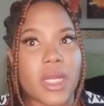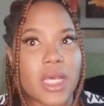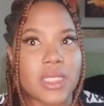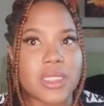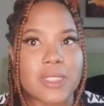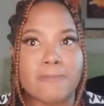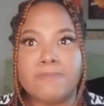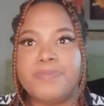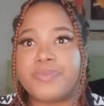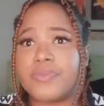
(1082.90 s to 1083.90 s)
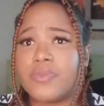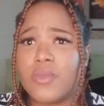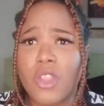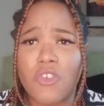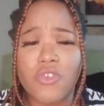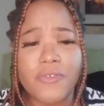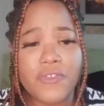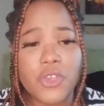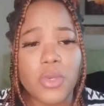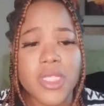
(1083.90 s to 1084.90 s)
else
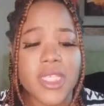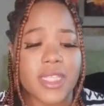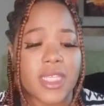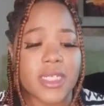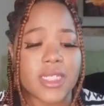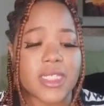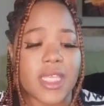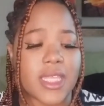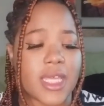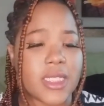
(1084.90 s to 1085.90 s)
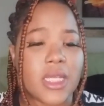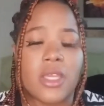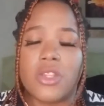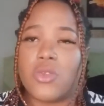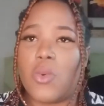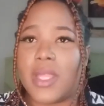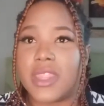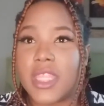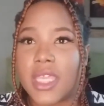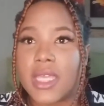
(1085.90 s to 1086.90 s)
review it, and they did say that the one
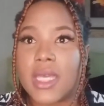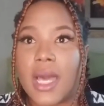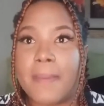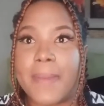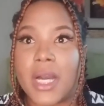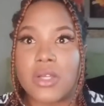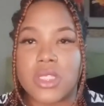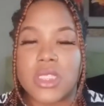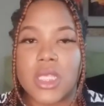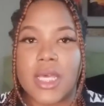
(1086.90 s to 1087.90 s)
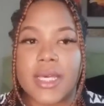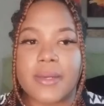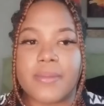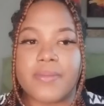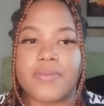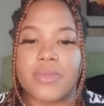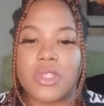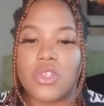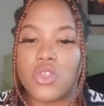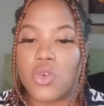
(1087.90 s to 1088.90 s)
thing about
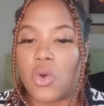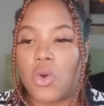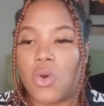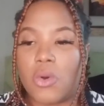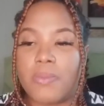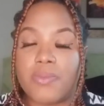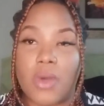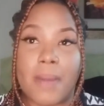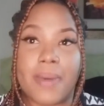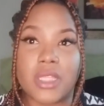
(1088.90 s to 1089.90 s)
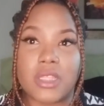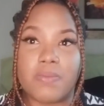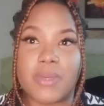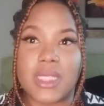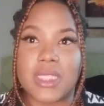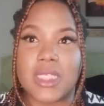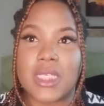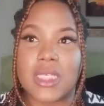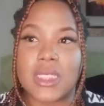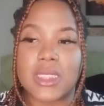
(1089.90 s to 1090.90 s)
the
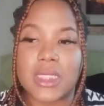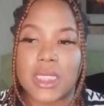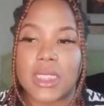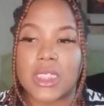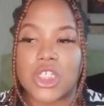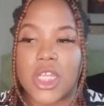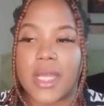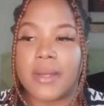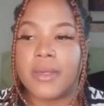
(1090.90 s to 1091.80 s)
BT Signature